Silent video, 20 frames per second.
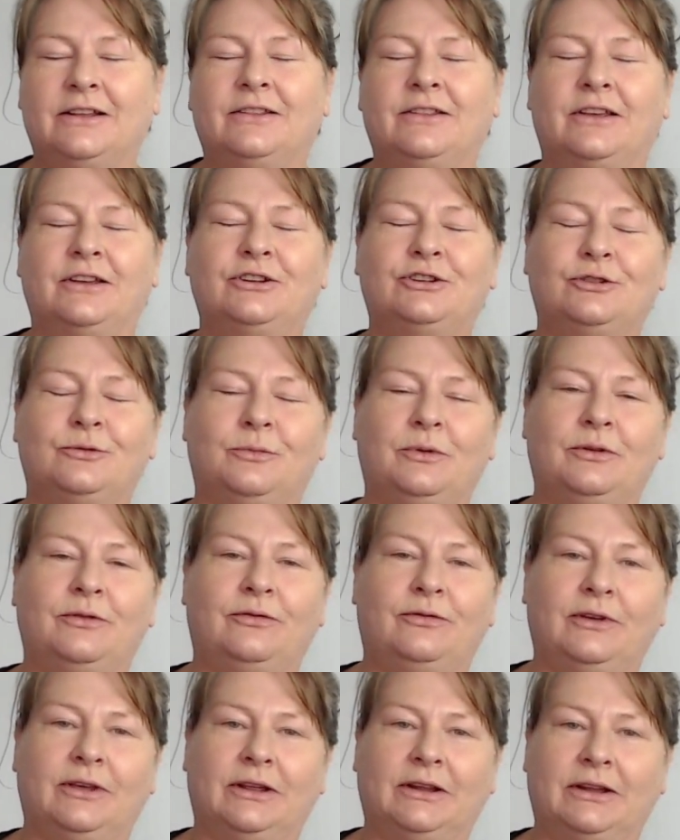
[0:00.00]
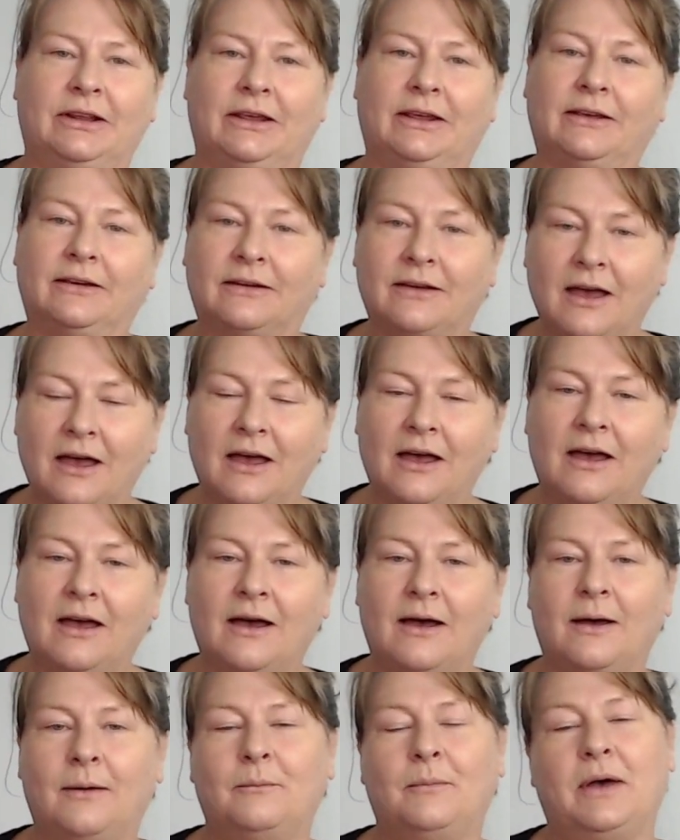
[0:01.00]
They should be feeling
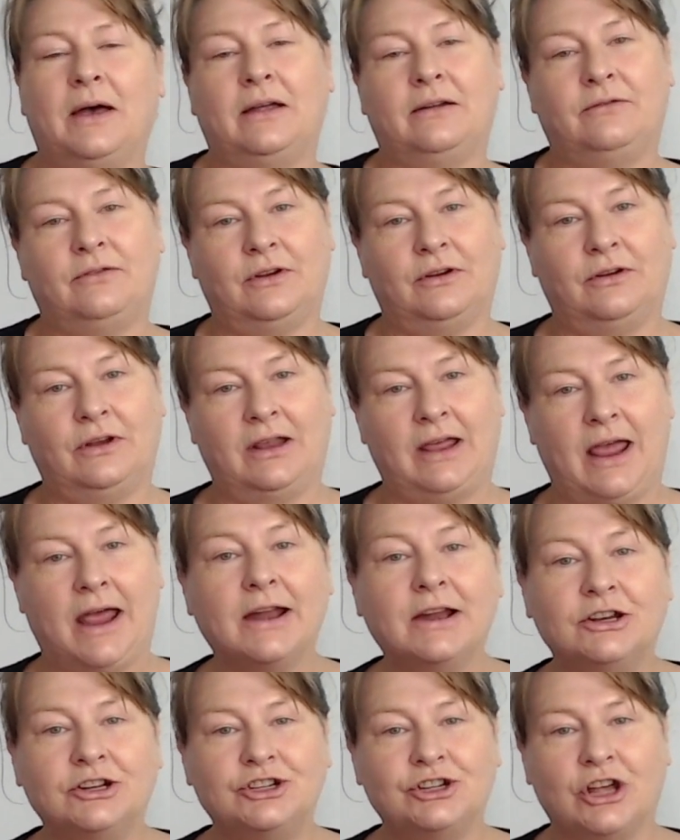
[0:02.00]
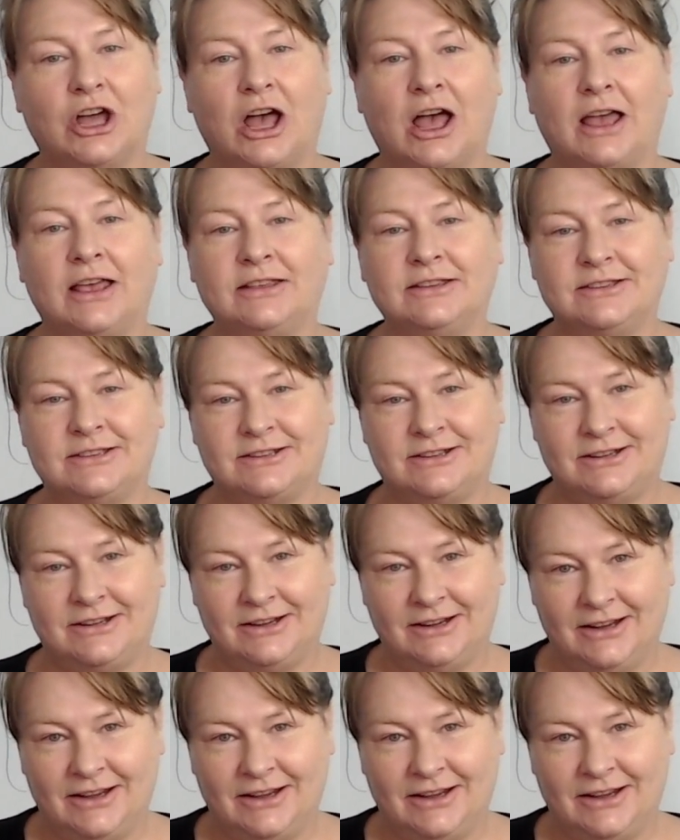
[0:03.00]
calm but very energized